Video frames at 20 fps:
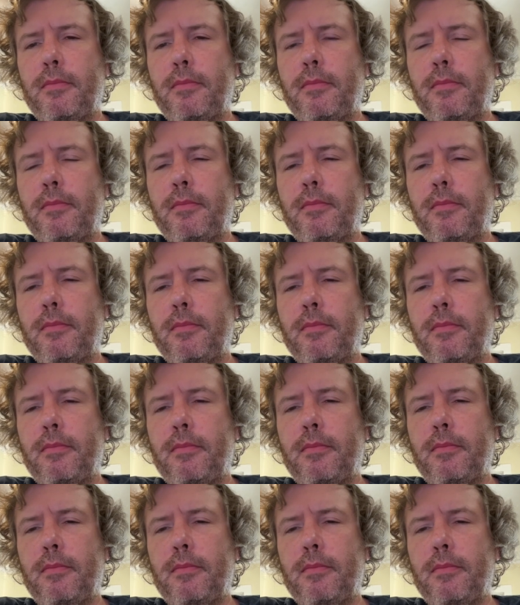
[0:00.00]

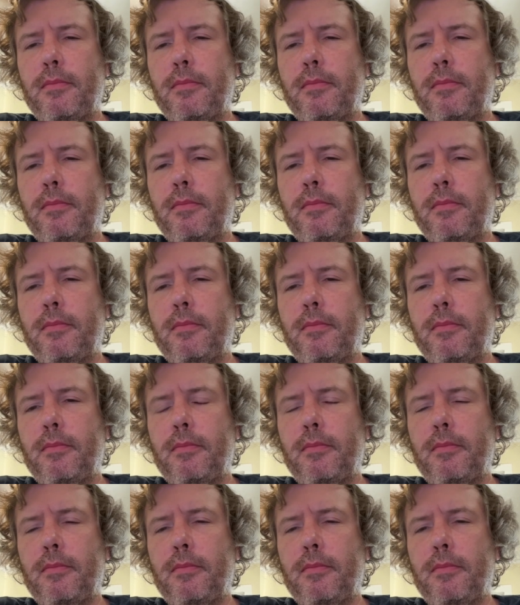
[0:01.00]

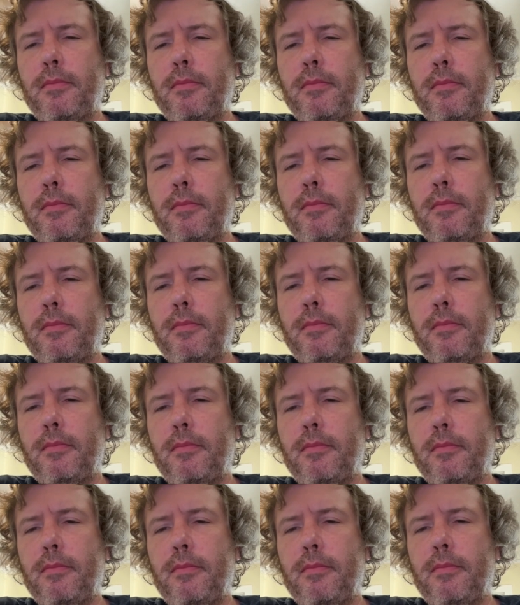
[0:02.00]

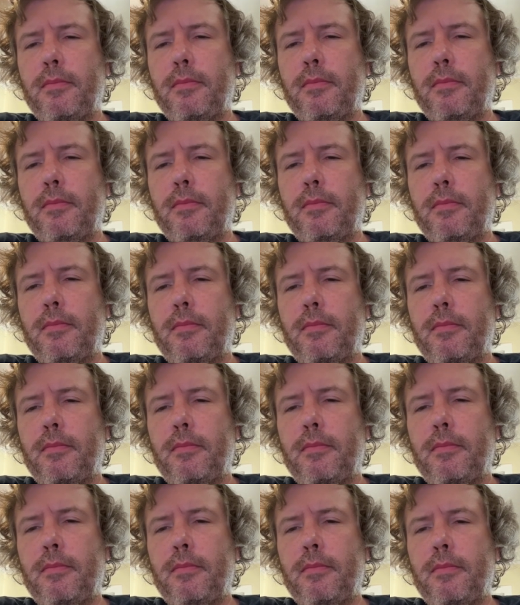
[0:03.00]

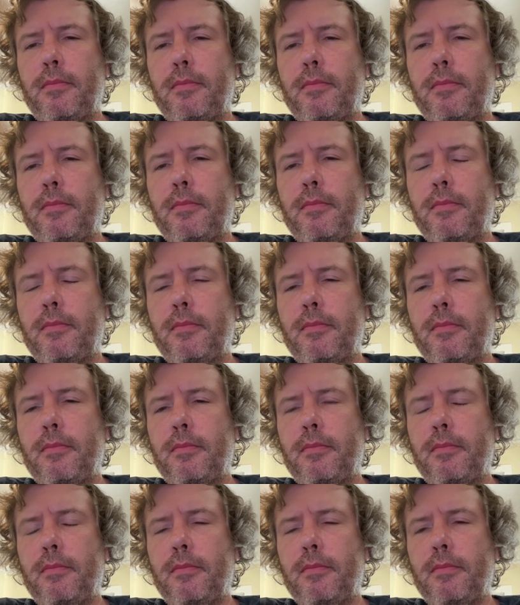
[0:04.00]

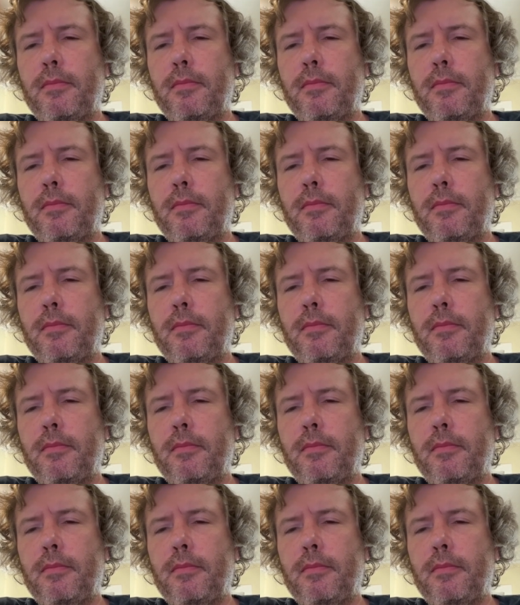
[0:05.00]
(not speaking)